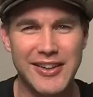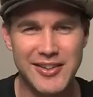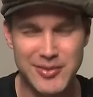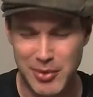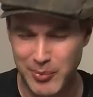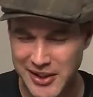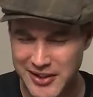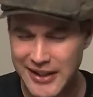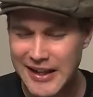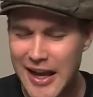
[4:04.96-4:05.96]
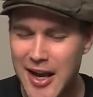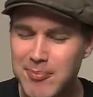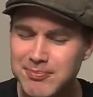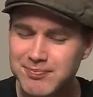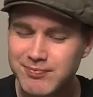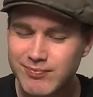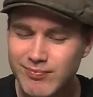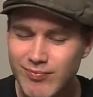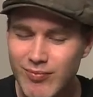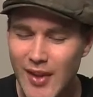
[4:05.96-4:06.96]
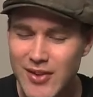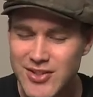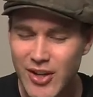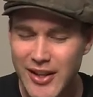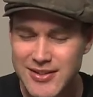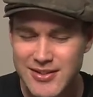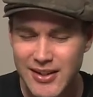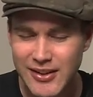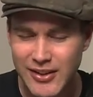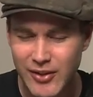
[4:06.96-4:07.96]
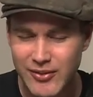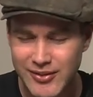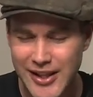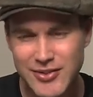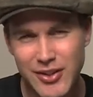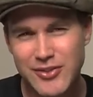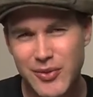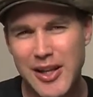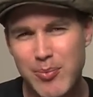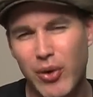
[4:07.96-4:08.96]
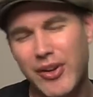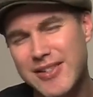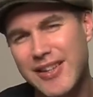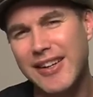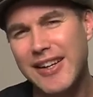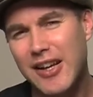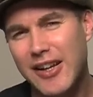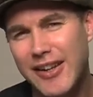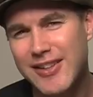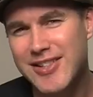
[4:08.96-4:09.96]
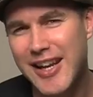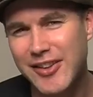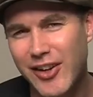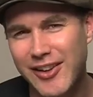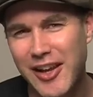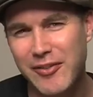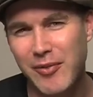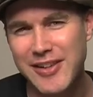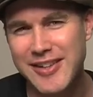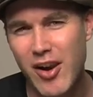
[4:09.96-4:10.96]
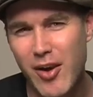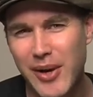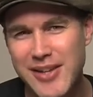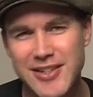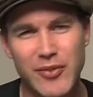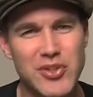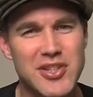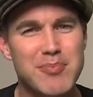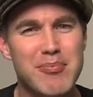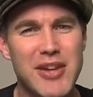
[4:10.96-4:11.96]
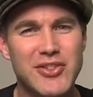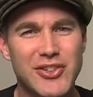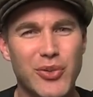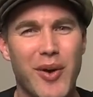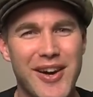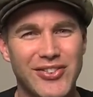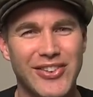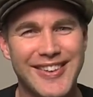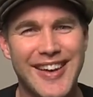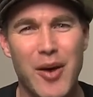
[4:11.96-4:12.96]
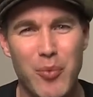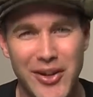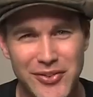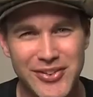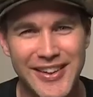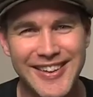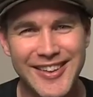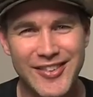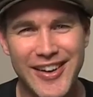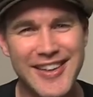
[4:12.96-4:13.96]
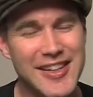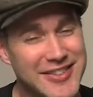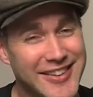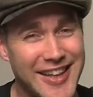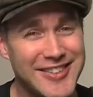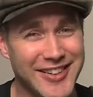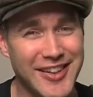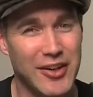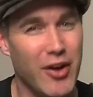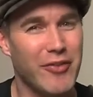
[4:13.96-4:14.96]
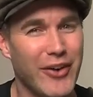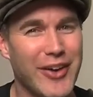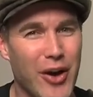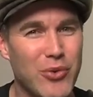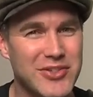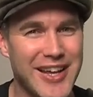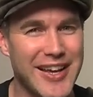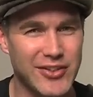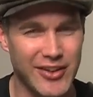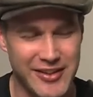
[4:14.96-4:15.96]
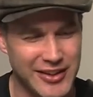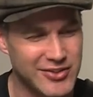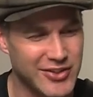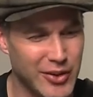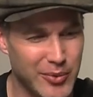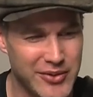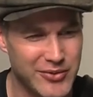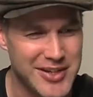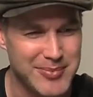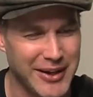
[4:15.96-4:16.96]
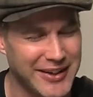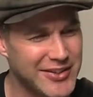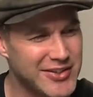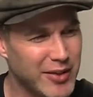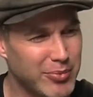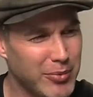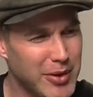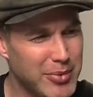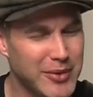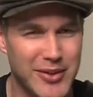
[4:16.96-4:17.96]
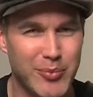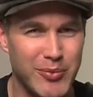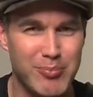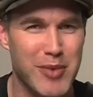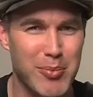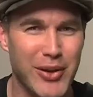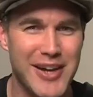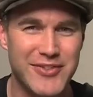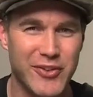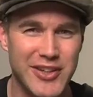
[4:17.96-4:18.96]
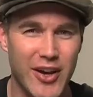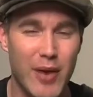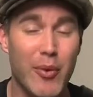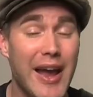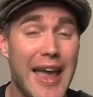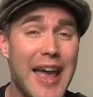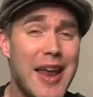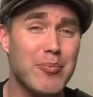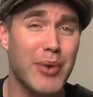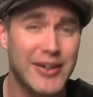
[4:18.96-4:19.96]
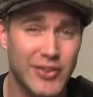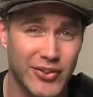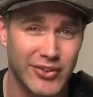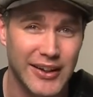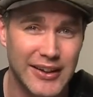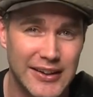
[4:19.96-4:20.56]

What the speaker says: here. That's a bit weird. So that's, you know, it's really important. There's a saying that I like for my DIY stuff, which is measure twice and cut once, right? That's a very old saying. I think it's to do with dressmaking and stuff probably, but it applies for DIY and practice.